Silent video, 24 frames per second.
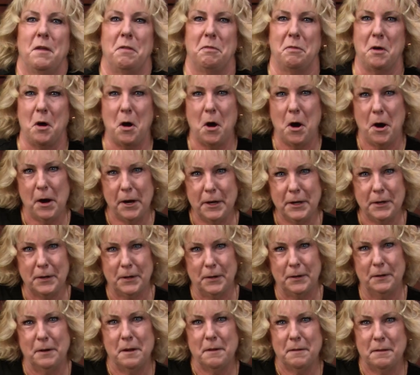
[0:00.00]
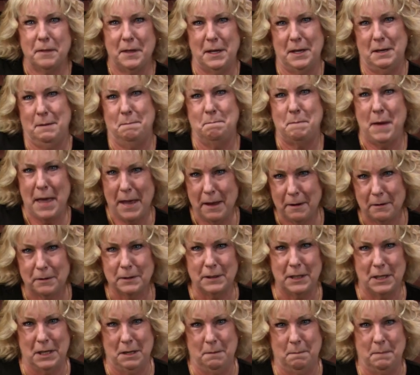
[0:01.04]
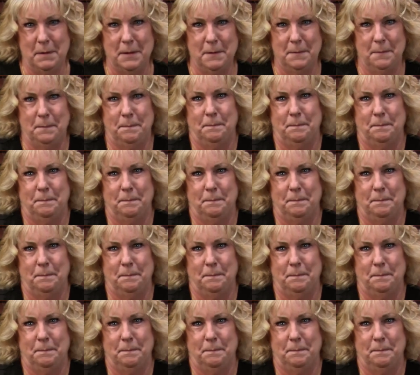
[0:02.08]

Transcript: the iron that impaled him.